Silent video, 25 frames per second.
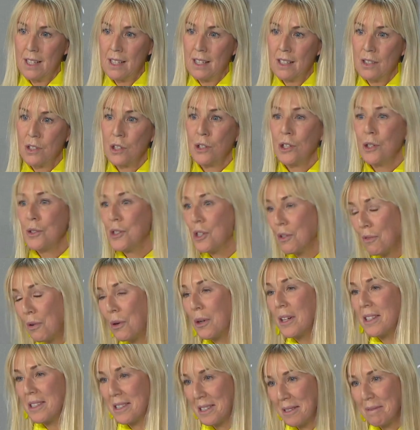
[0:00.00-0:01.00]
So use your
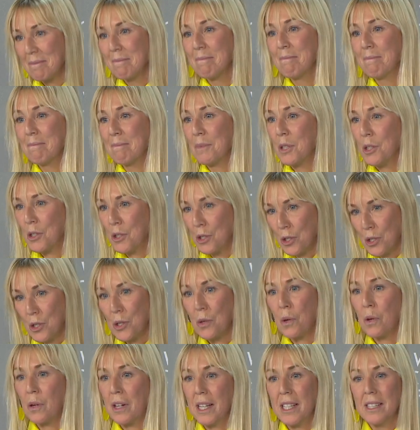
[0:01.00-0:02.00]
voice, use your
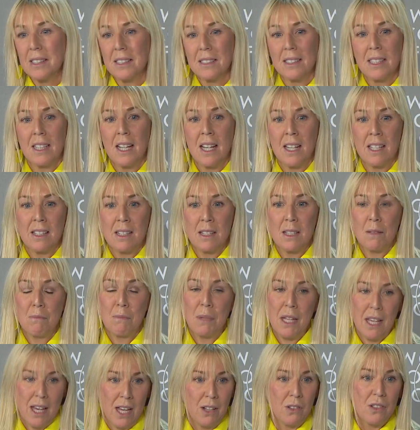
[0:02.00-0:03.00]
story, and
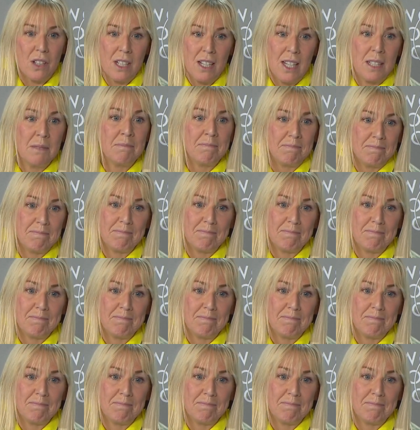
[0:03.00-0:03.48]
be counted in.